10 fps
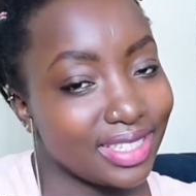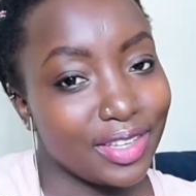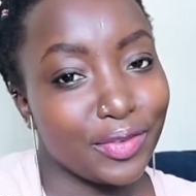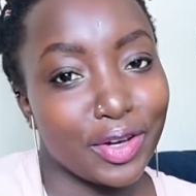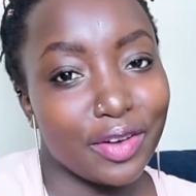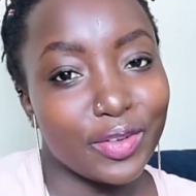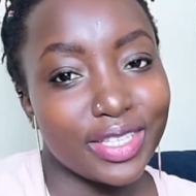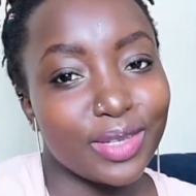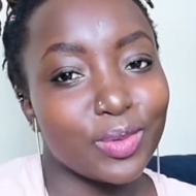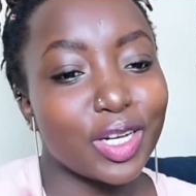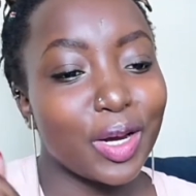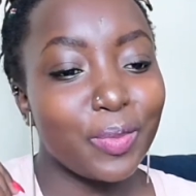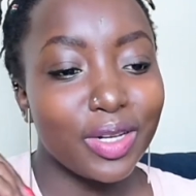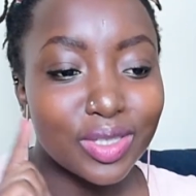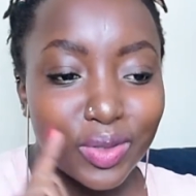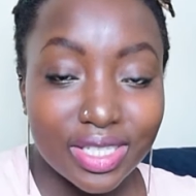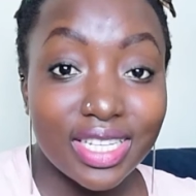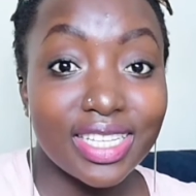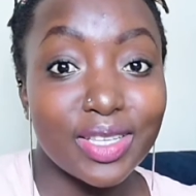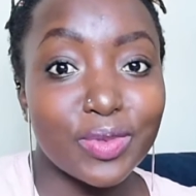if you have not subscribed, please
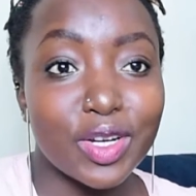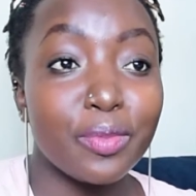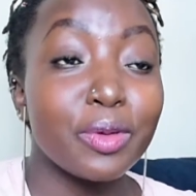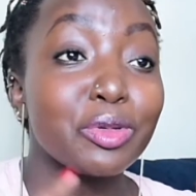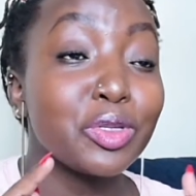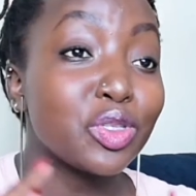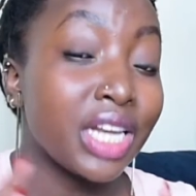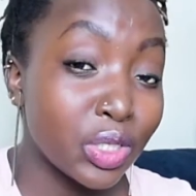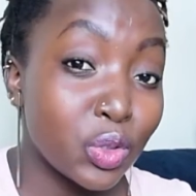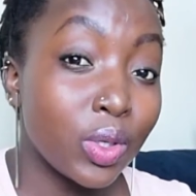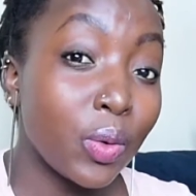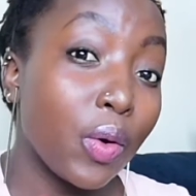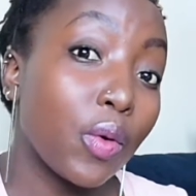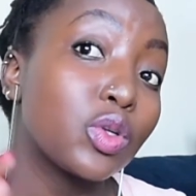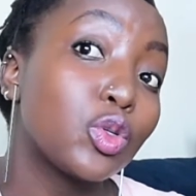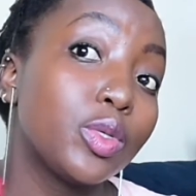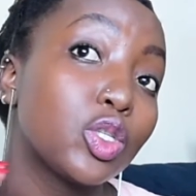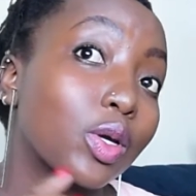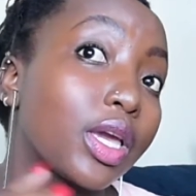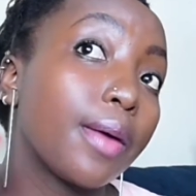consider subscribing, because next week we're going to be
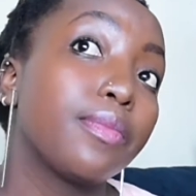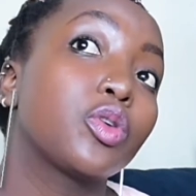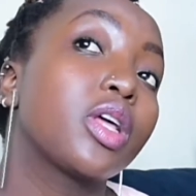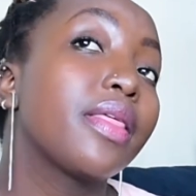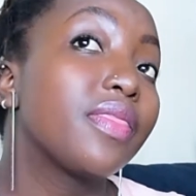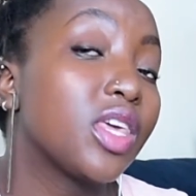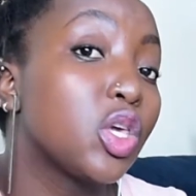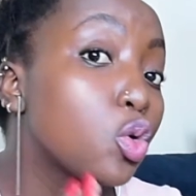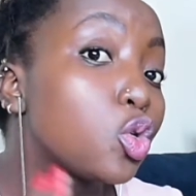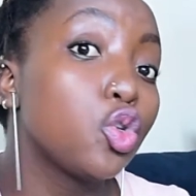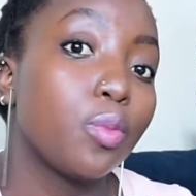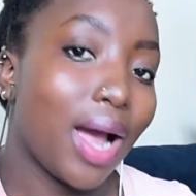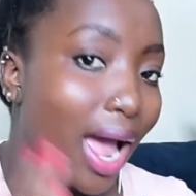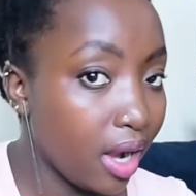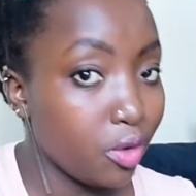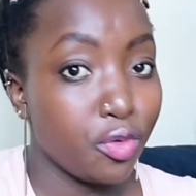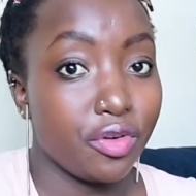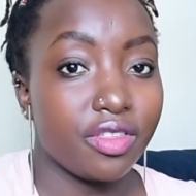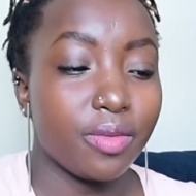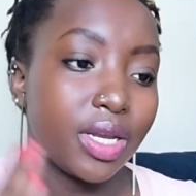talking about the YouTube
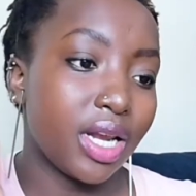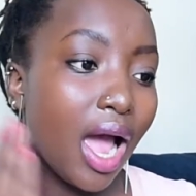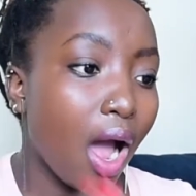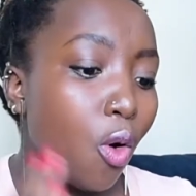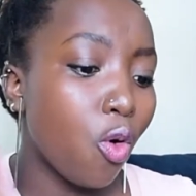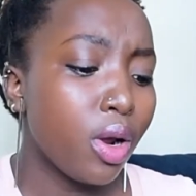algorithm and how